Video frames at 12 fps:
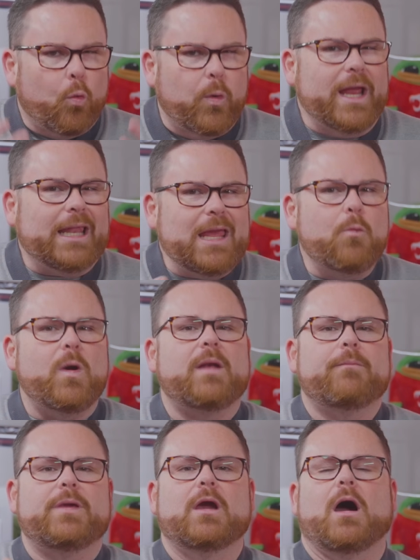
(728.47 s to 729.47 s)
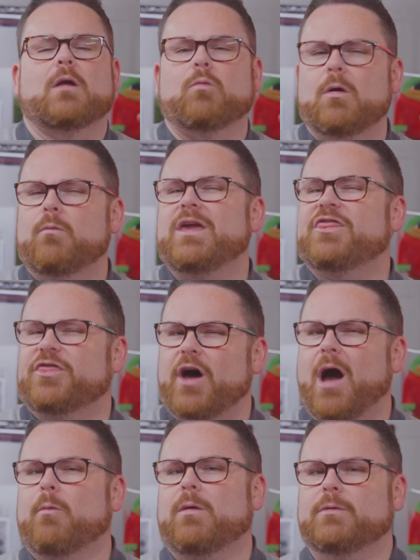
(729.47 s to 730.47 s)
really went beyond what we
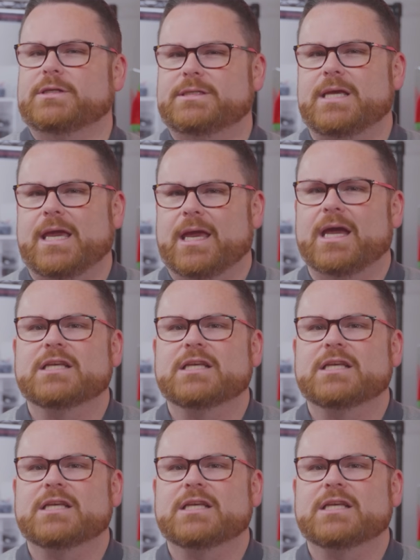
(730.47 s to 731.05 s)
thought we would see,